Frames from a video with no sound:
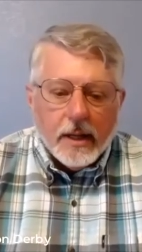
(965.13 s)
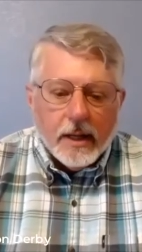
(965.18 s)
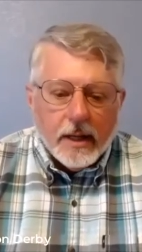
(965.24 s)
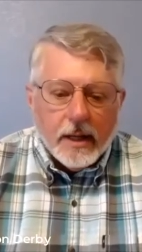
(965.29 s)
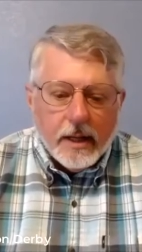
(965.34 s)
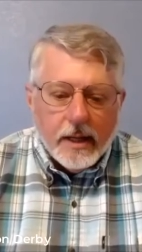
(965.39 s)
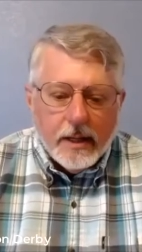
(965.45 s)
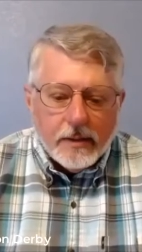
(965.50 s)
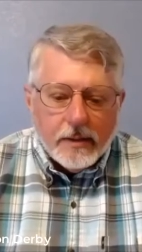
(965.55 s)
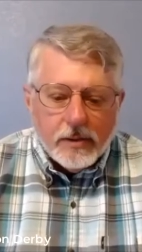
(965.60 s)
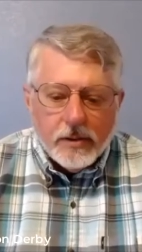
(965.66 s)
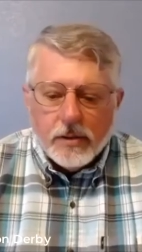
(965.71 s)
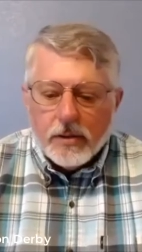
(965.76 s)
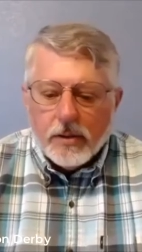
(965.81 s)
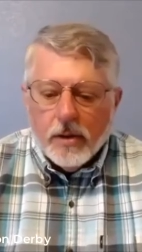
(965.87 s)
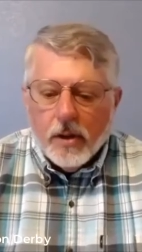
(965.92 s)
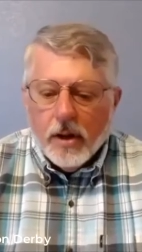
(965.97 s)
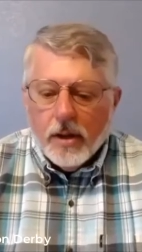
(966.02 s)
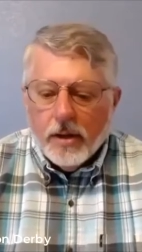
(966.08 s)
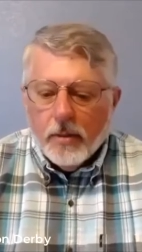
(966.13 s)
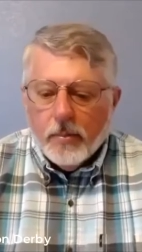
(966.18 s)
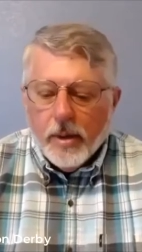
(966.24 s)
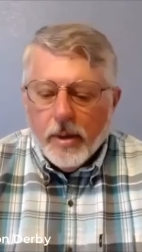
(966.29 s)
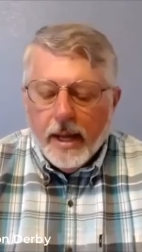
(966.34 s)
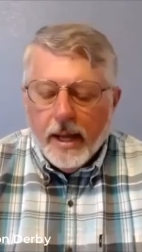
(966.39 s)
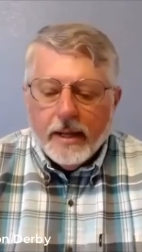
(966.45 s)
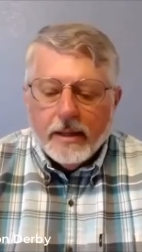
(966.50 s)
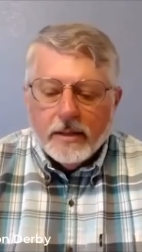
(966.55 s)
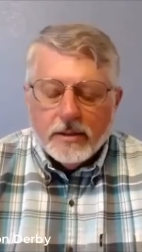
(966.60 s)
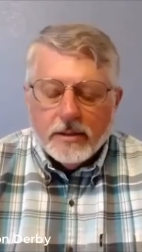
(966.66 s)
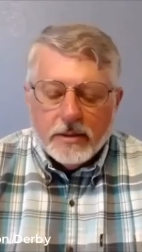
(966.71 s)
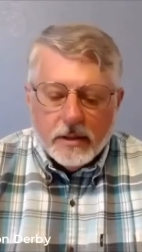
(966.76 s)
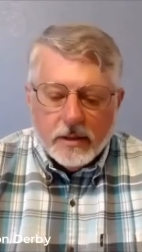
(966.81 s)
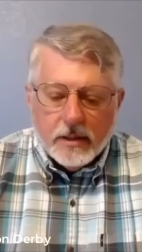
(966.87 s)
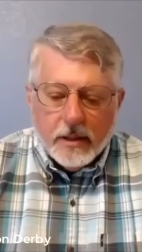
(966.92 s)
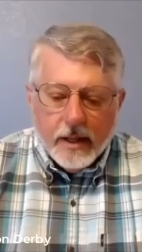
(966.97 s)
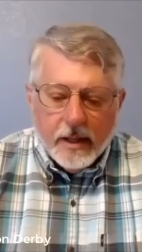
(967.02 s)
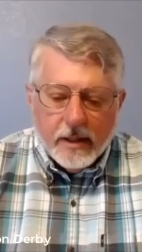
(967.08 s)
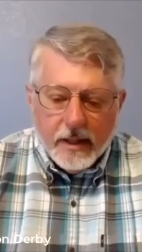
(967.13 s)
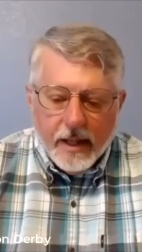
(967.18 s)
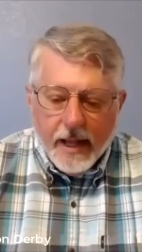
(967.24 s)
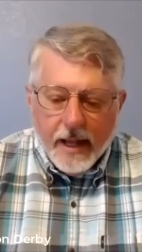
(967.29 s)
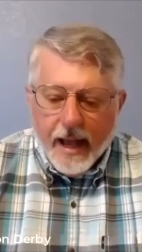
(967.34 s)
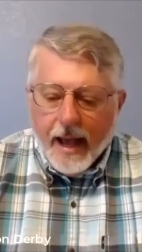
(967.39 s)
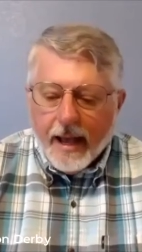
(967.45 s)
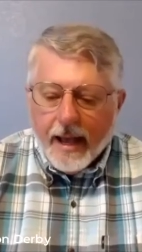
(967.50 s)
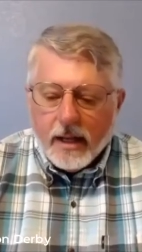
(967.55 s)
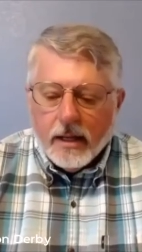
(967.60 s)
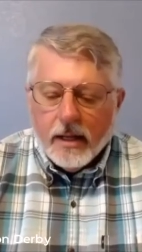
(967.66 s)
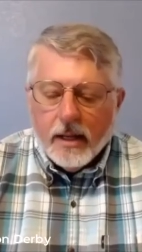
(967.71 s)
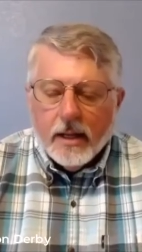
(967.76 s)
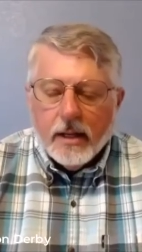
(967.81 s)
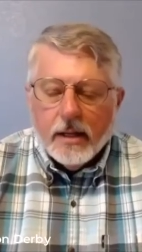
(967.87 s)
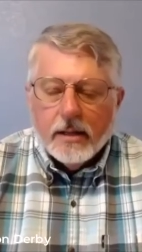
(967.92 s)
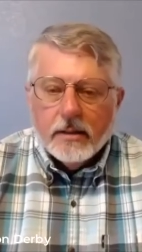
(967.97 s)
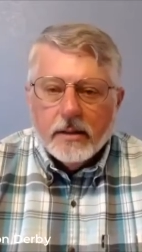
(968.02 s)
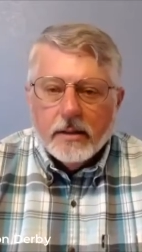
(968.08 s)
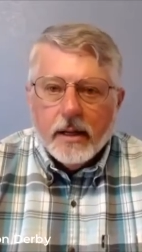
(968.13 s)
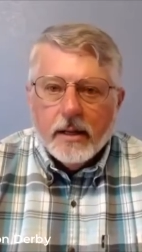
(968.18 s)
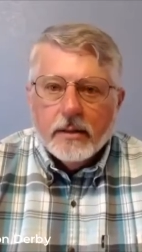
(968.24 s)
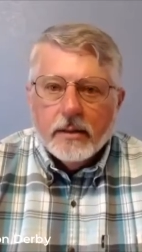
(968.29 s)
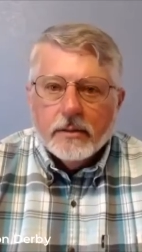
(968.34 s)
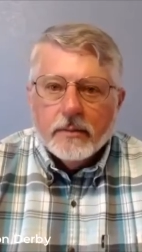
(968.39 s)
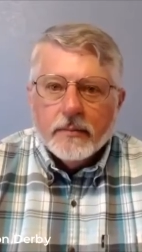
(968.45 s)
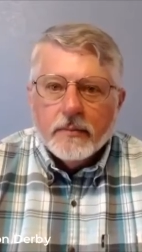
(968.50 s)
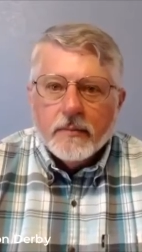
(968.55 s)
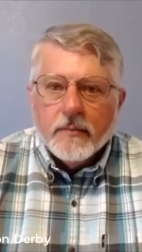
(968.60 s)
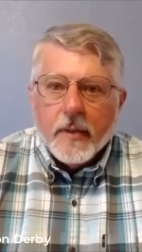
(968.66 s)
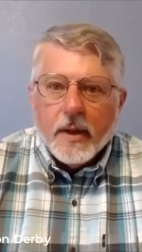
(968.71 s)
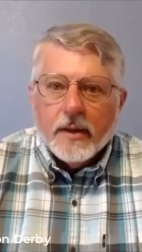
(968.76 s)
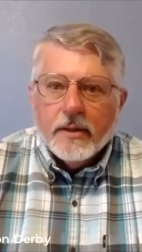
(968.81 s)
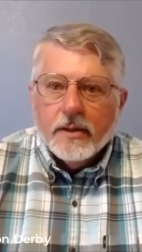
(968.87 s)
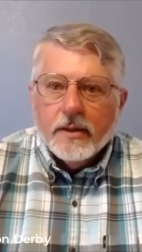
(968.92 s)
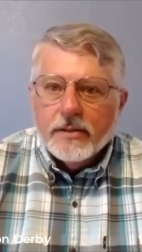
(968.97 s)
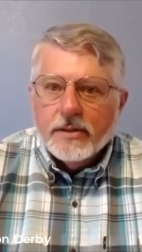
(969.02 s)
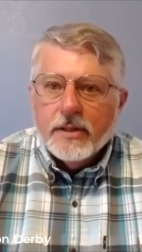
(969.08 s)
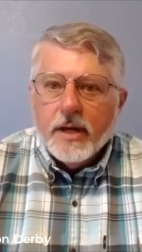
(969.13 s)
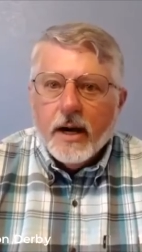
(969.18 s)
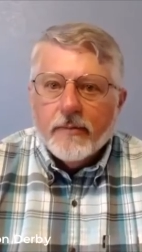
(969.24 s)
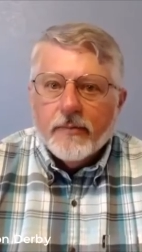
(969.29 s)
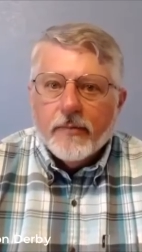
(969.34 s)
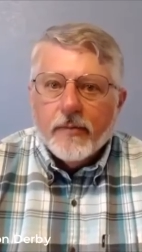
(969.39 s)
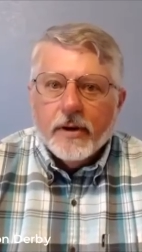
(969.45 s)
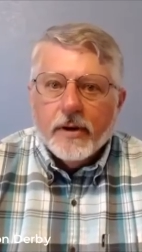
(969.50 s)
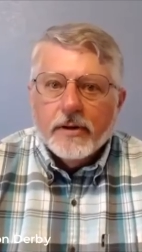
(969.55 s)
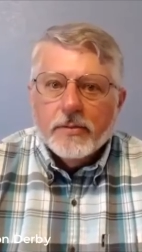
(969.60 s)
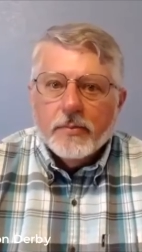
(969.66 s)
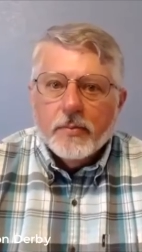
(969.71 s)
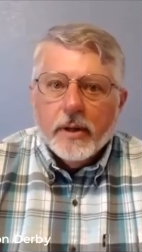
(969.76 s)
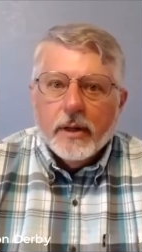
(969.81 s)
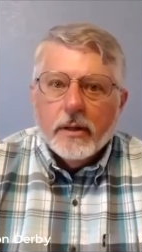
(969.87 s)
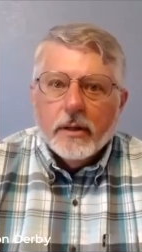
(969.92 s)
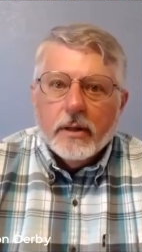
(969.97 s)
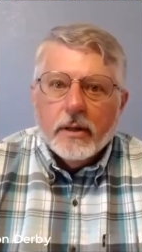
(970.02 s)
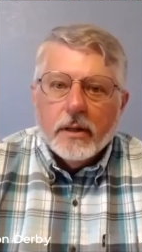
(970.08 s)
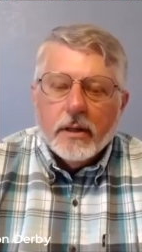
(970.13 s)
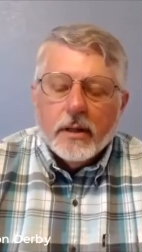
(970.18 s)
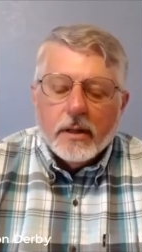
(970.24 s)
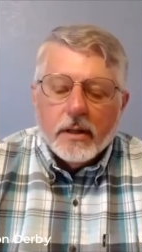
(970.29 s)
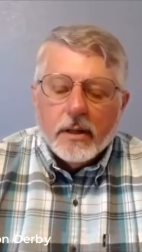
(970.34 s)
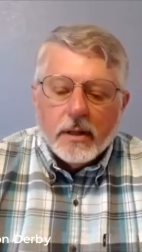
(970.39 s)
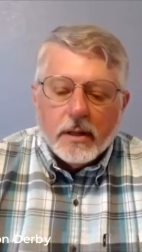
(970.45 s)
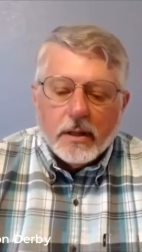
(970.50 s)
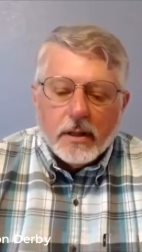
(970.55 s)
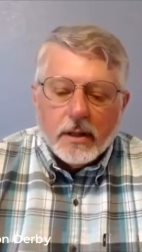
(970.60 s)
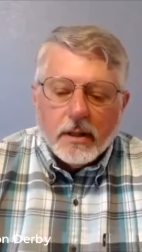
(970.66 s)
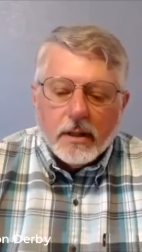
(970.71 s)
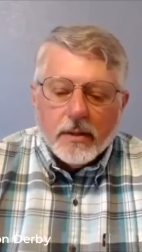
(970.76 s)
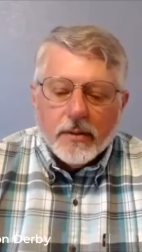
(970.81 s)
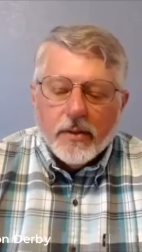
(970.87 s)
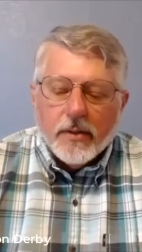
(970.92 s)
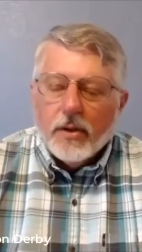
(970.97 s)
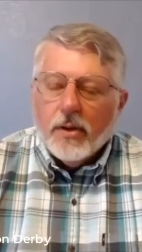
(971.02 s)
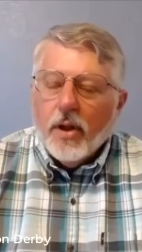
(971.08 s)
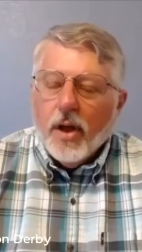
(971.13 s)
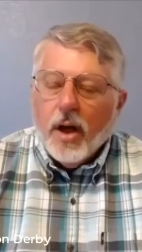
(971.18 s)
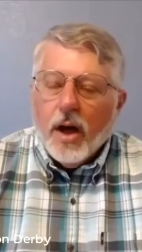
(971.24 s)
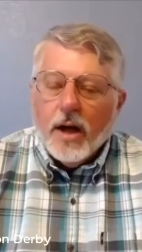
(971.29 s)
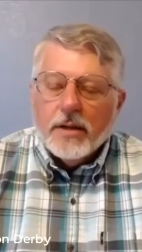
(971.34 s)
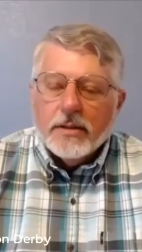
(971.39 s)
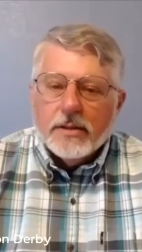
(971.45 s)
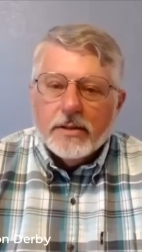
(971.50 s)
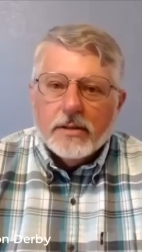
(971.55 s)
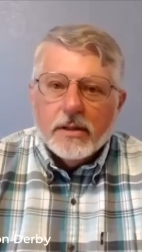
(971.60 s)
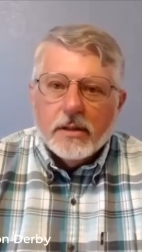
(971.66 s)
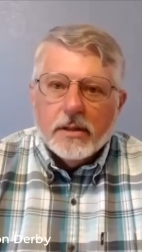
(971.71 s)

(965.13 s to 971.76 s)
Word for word: he took on the pains and, and the agony and, and the sufferings, but the loss